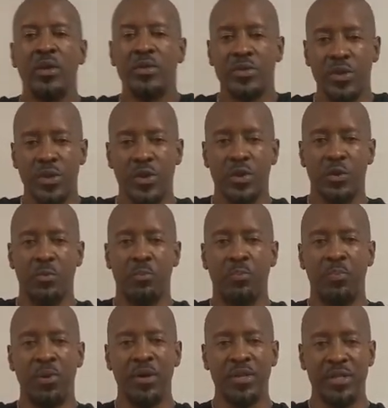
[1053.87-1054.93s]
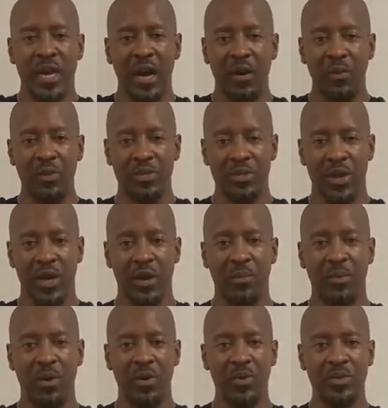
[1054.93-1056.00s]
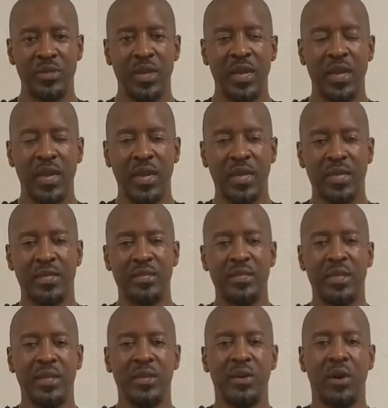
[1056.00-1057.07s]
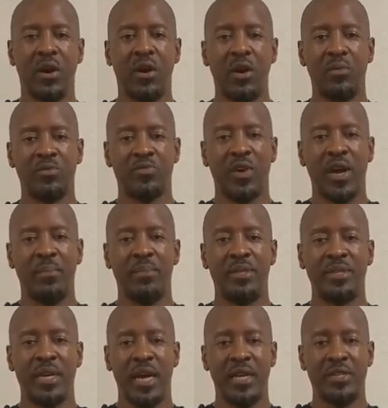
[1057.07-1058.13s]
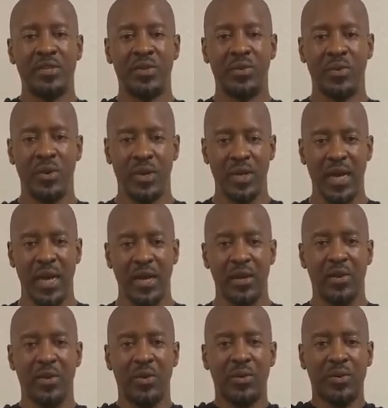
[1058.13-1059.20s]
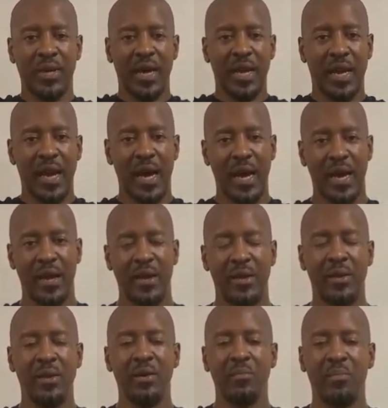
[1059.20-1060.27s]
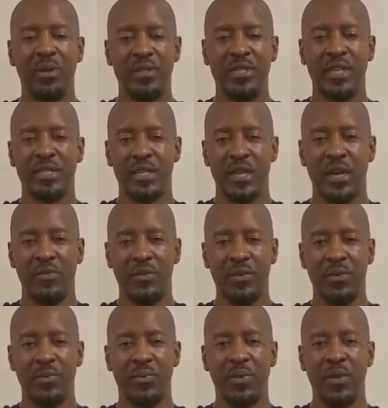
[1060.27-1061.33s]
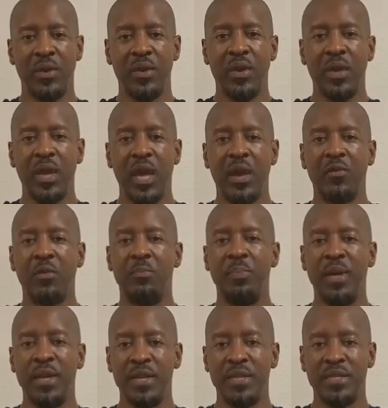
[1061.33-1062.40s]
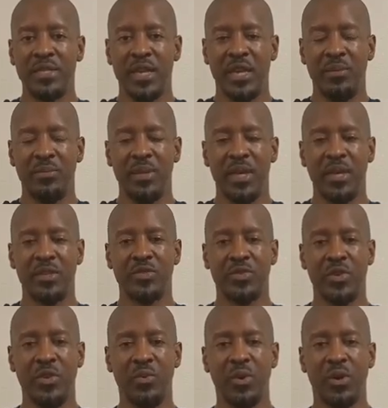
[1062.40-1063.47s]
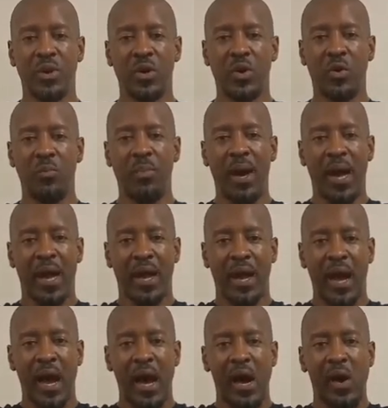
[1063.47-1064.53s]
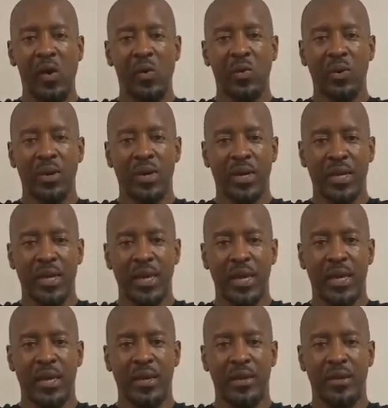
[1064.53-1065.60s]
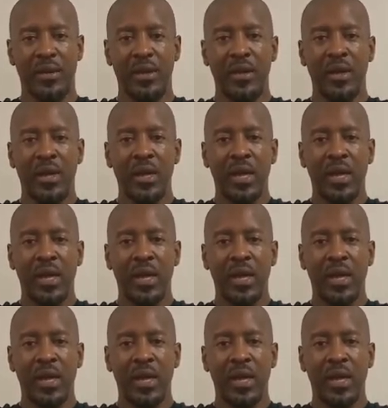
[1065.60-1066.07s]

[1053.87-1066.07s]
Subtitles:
So you're gonna push out with your elbows and extend your arms right beside you. Not low, not high, but just level. And repeat the same thing. So you wanna go back out again,